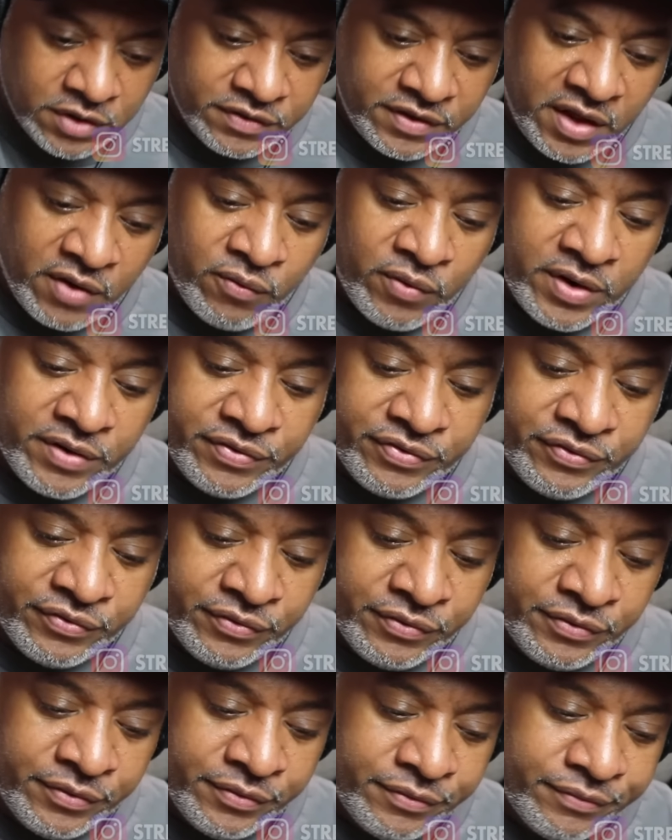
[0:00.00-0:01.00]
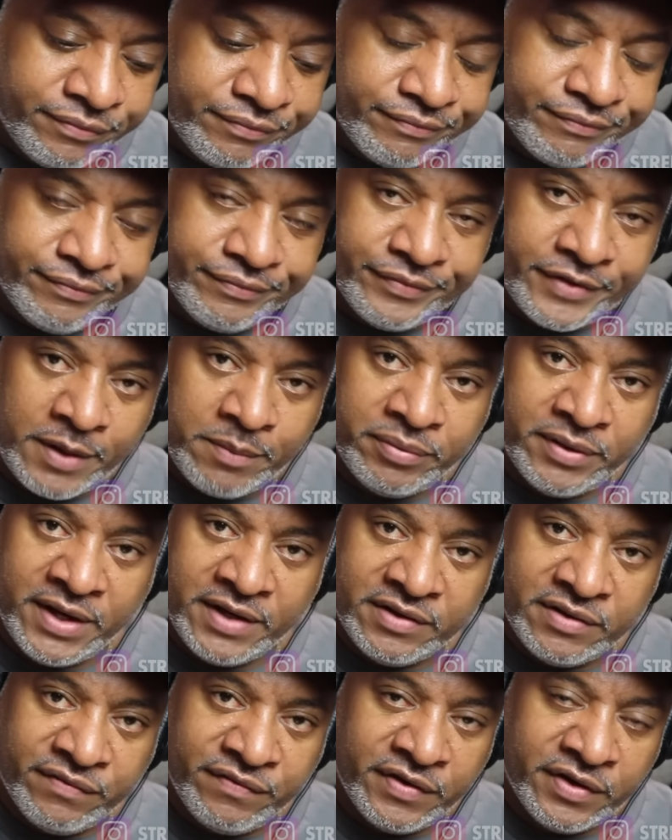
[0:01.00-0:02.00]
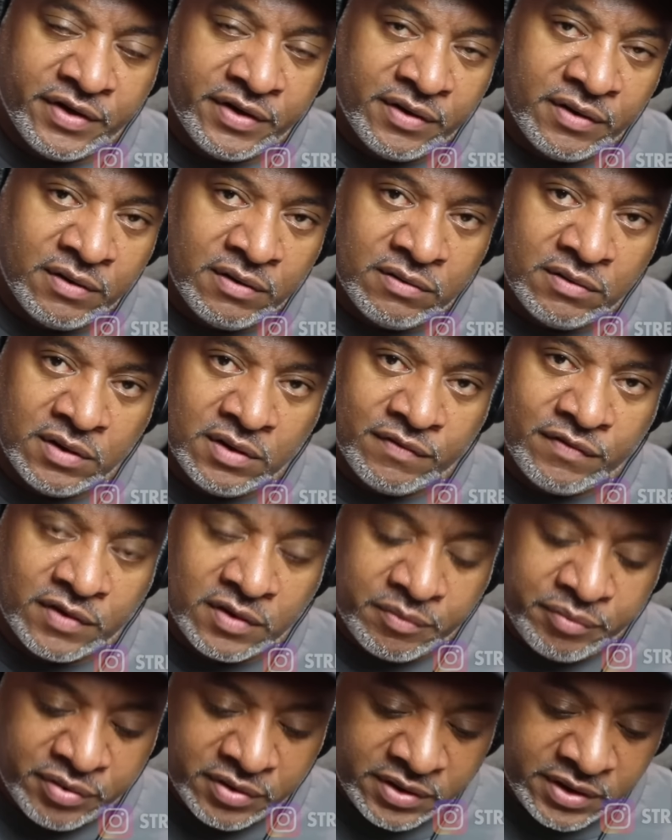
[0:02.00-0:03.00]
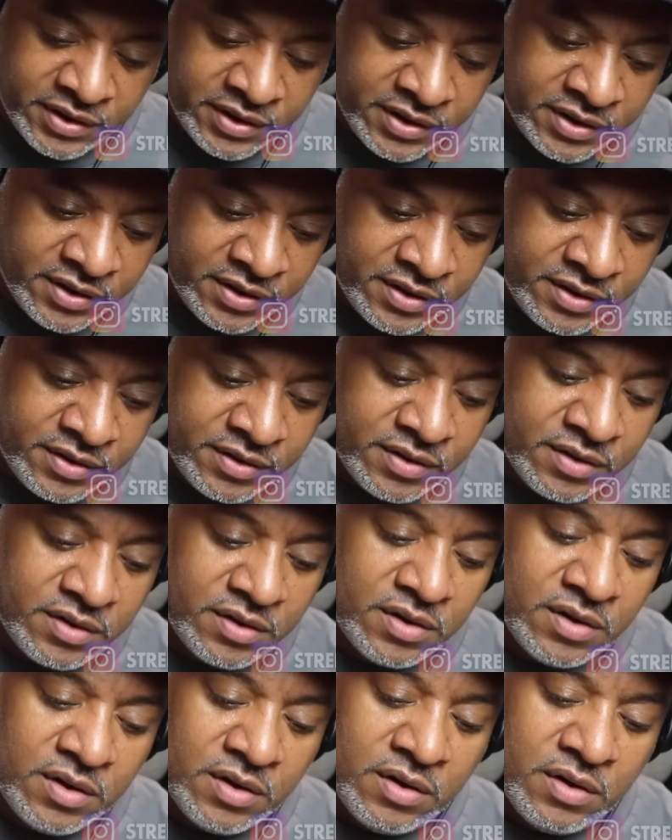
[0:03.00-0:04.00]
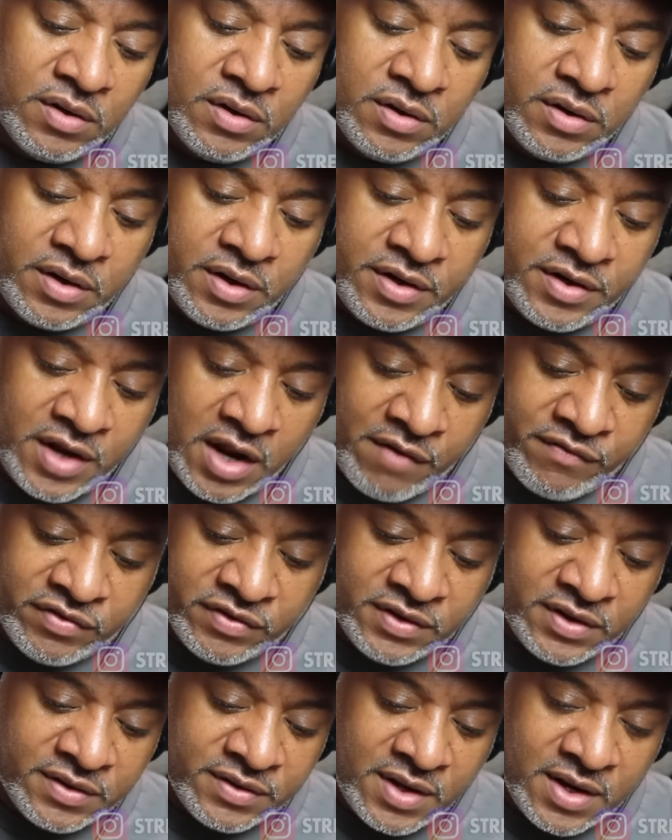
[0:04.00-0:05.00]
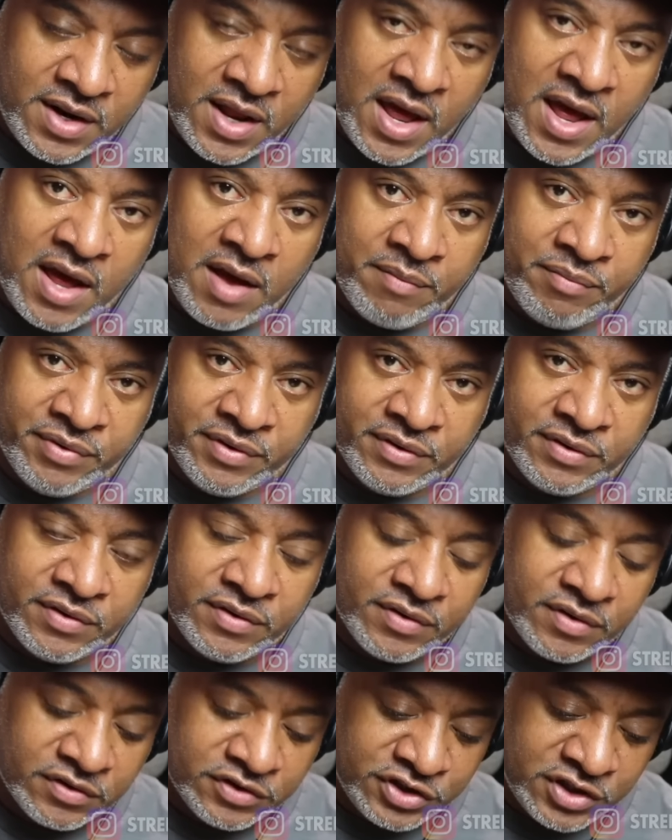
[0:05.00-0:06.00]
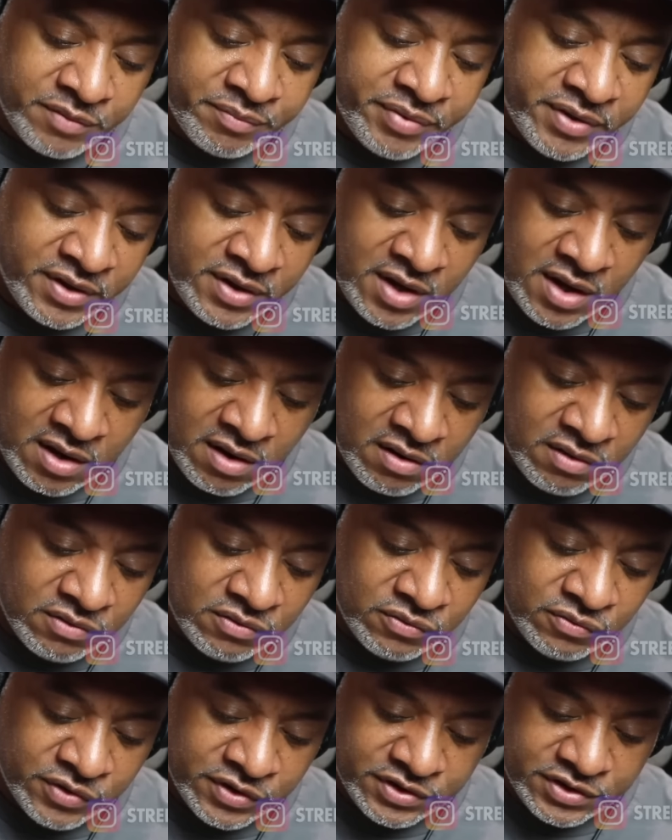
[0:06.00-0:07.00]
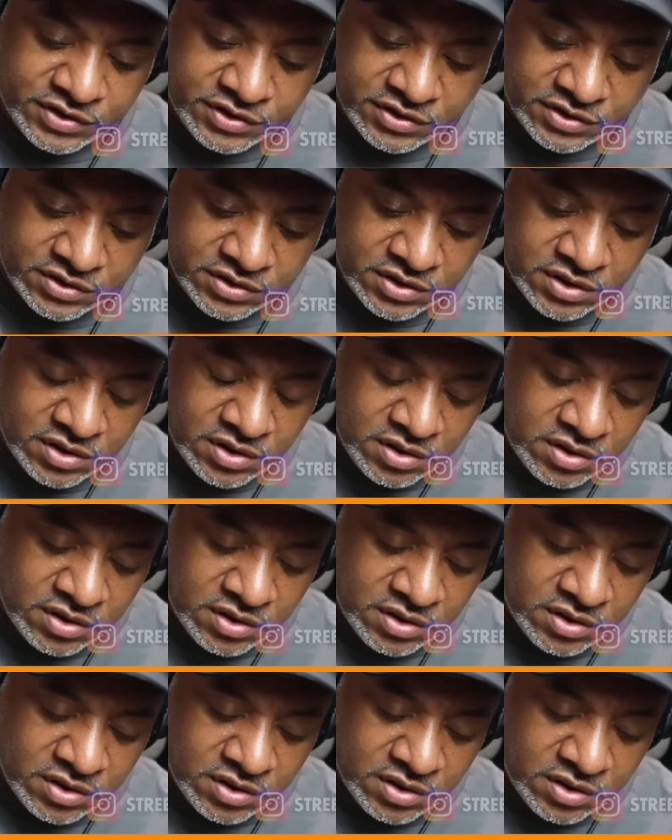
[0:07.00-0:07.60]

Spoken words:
they played the video of her pulling in and everything that happened, jumping out, which